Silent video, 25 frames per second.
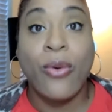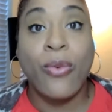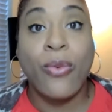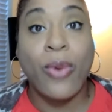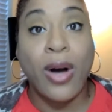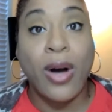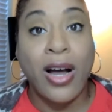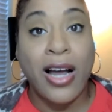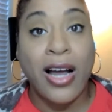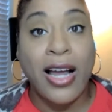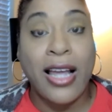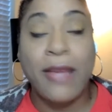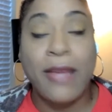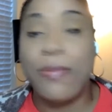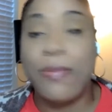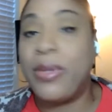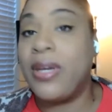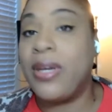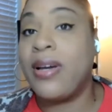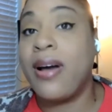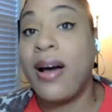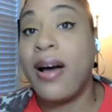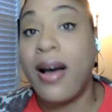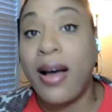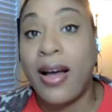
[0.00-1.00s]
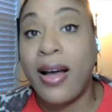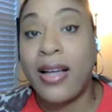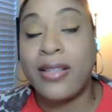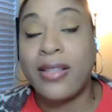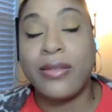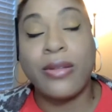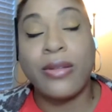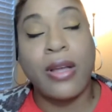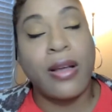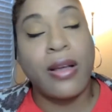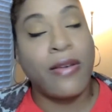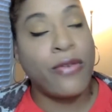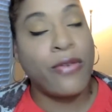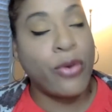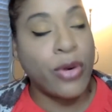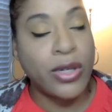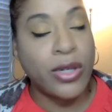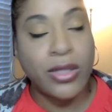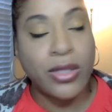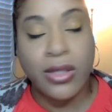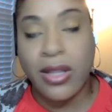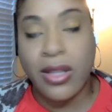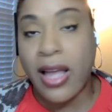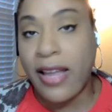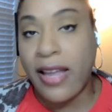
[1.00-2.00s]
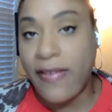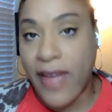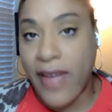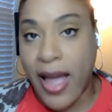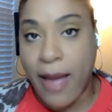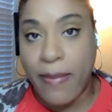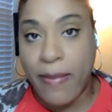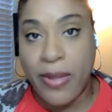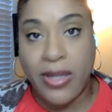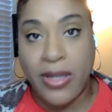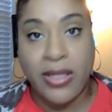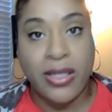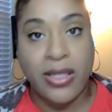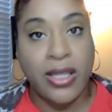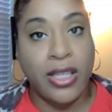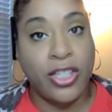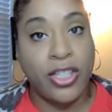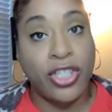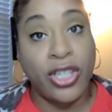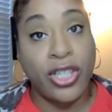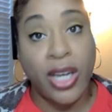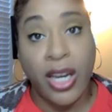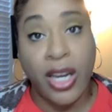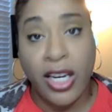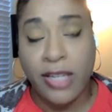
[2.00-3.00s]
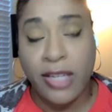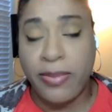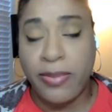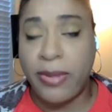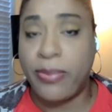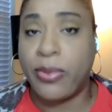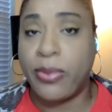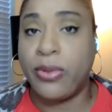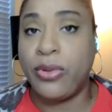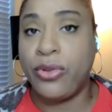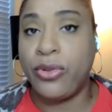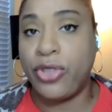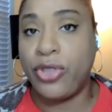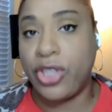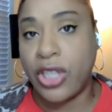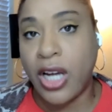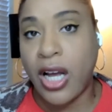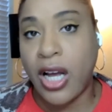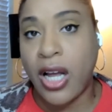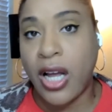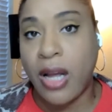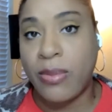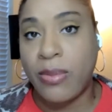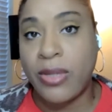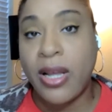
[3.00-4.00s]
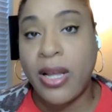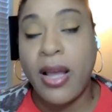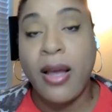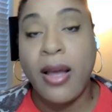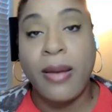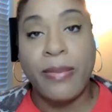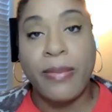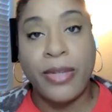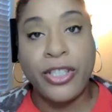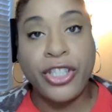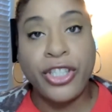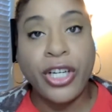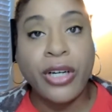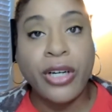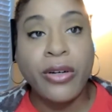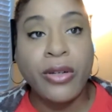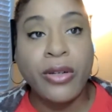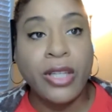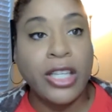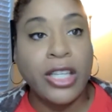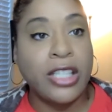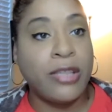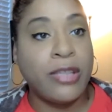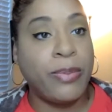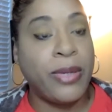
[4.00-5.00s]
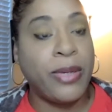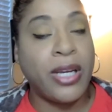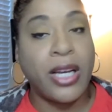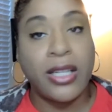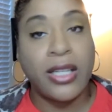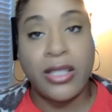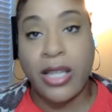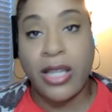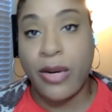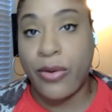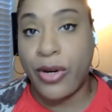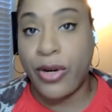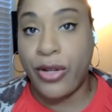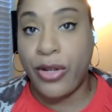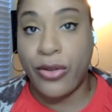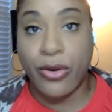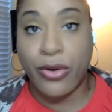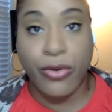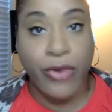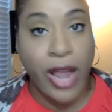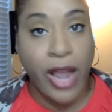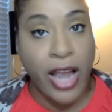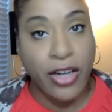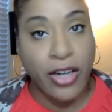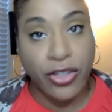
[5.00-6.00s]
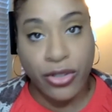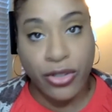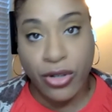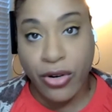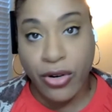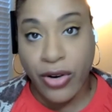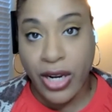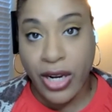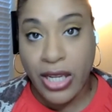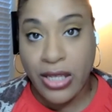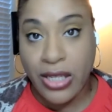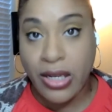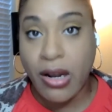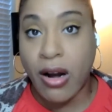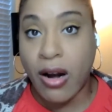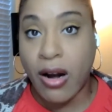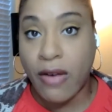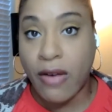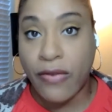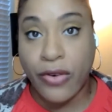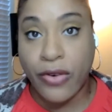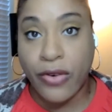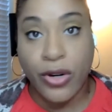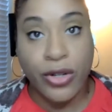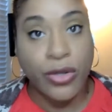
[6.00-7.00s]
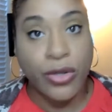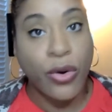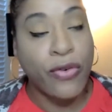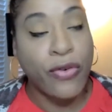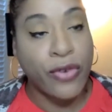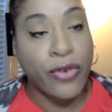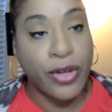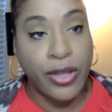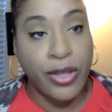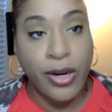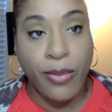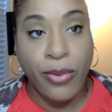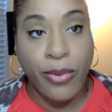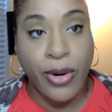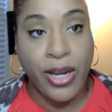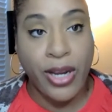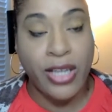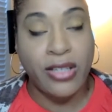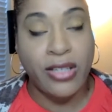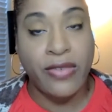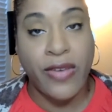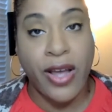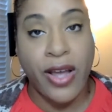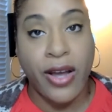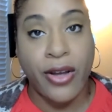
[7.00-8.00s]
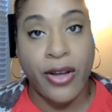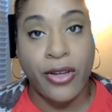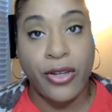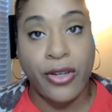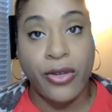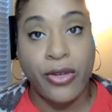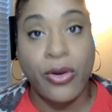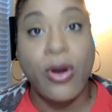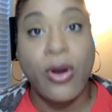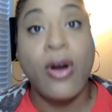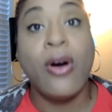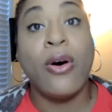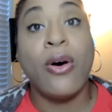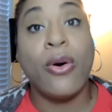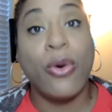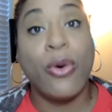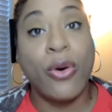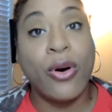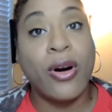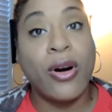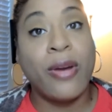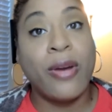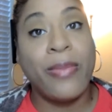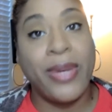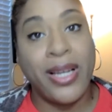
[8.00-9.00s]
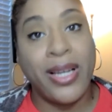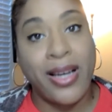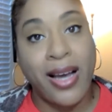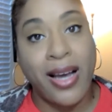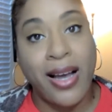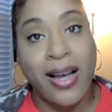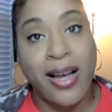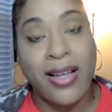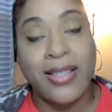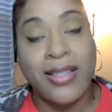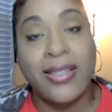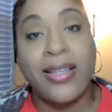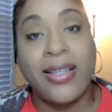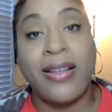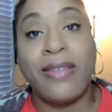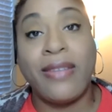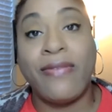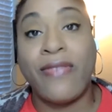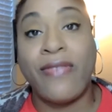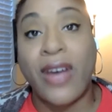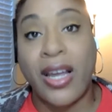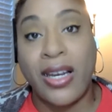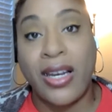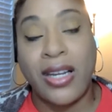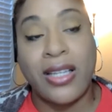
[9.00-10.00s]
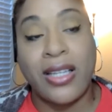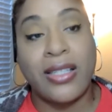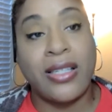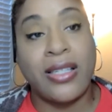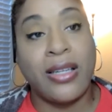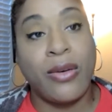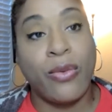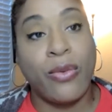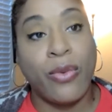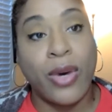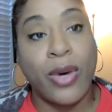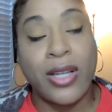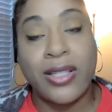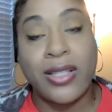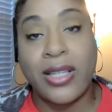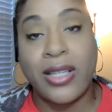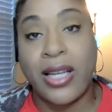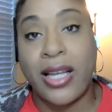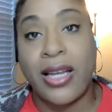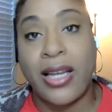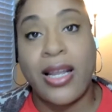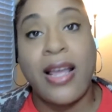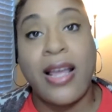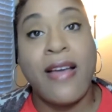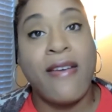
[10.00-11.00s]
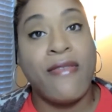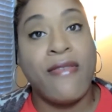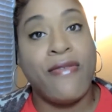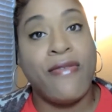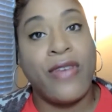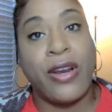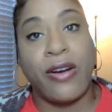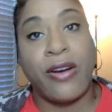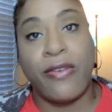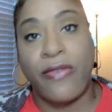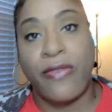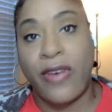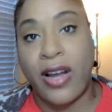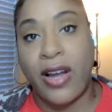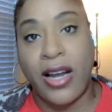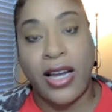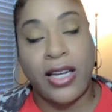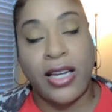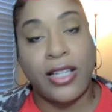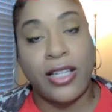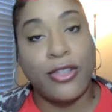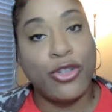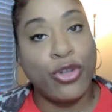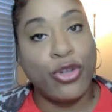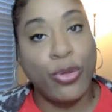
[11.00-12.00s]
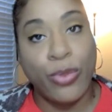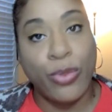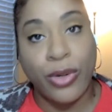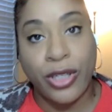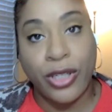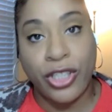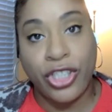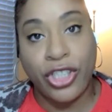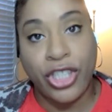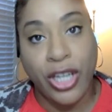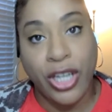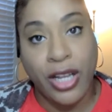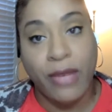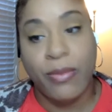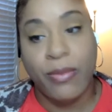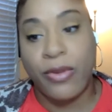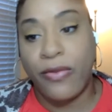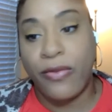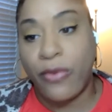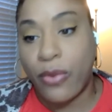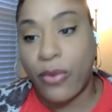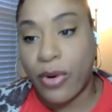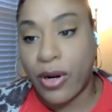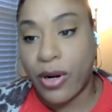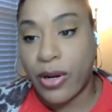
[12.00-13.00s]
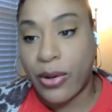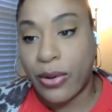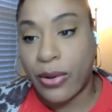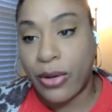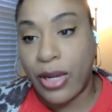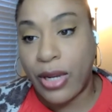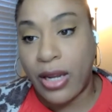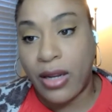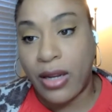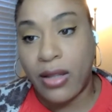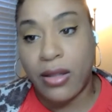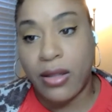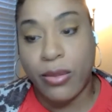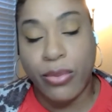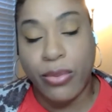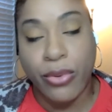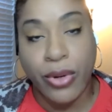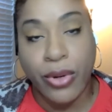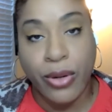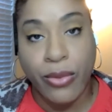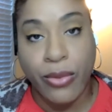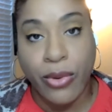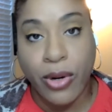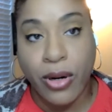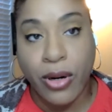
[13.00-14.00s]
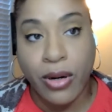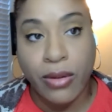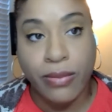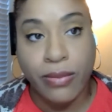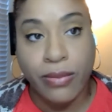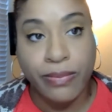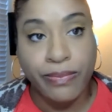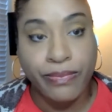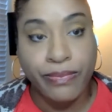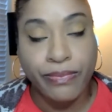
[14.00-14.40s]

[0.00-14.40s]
Why? Because of course, life happens, things change, people lose jobs, but generally it's because they were either extra crazy offers over the appraised value, or because the financing wasn't verified and super legit before getting them pre-qual.